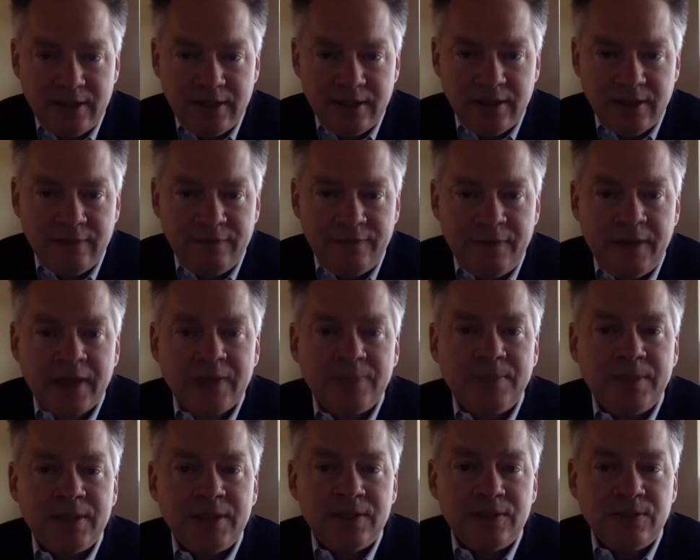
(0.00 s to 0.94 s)
of
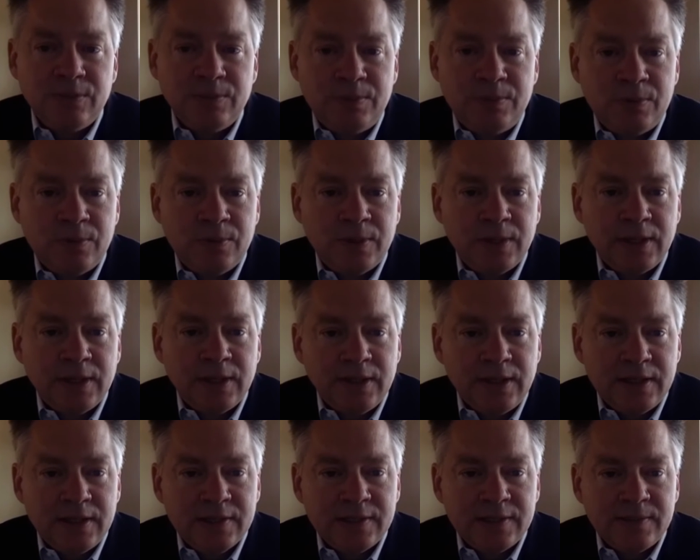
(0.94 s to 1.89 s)
fact-based reporting
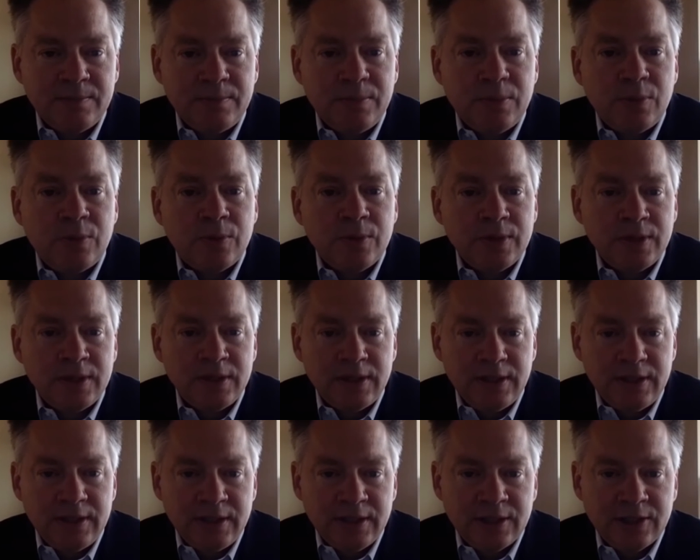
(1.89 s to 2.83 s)
that is important
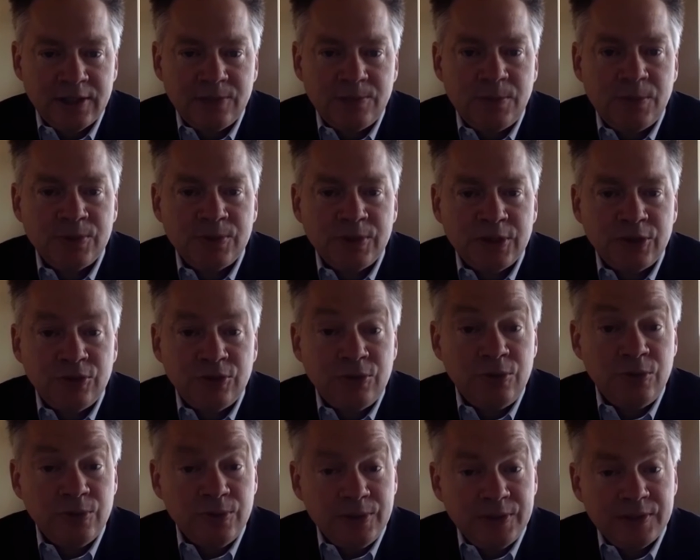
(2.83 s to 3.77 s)
in exposing
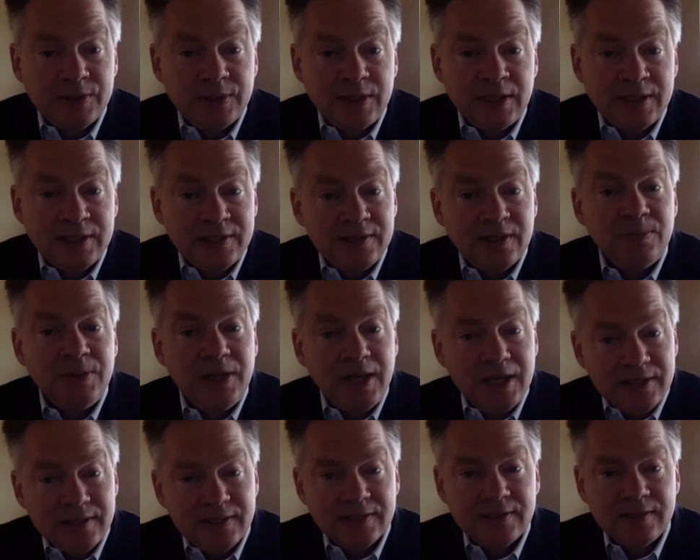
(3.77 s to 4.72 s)
truths that in some
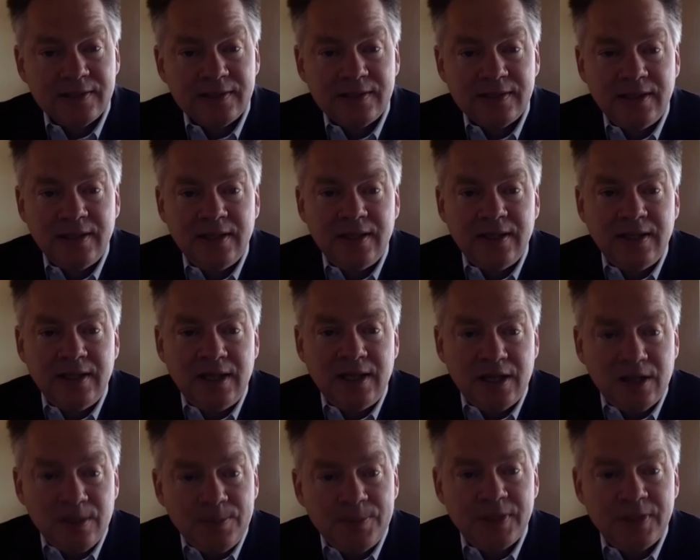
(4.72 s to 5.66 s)
cases
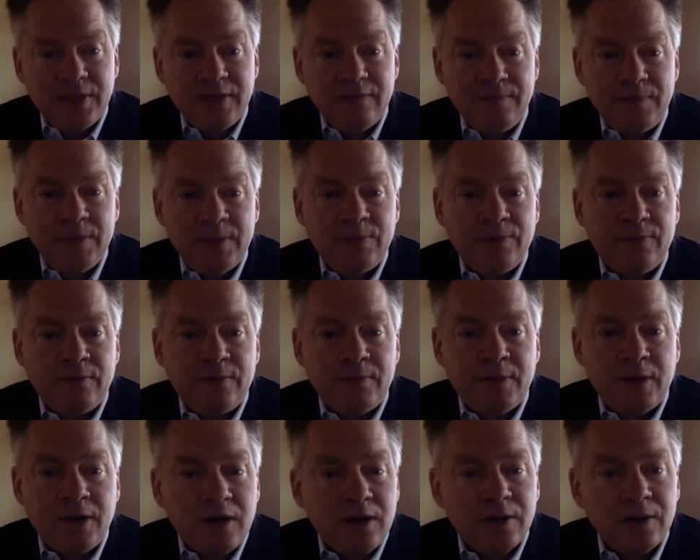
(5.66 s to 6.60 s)
help save people from
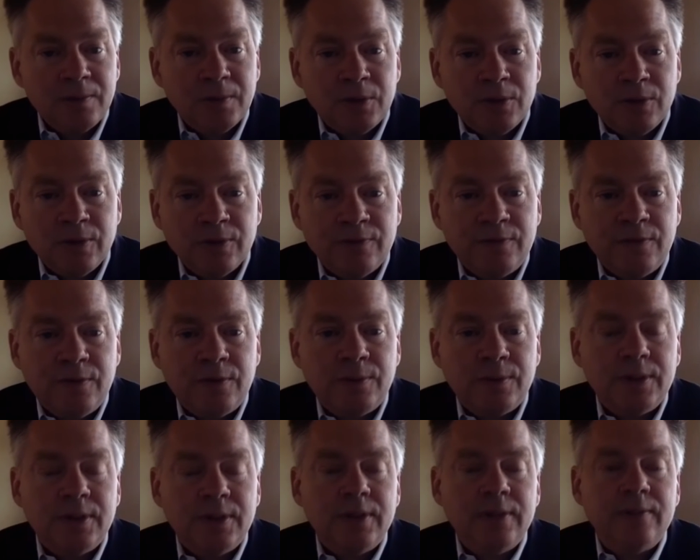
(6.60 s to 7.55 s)
harm going forward.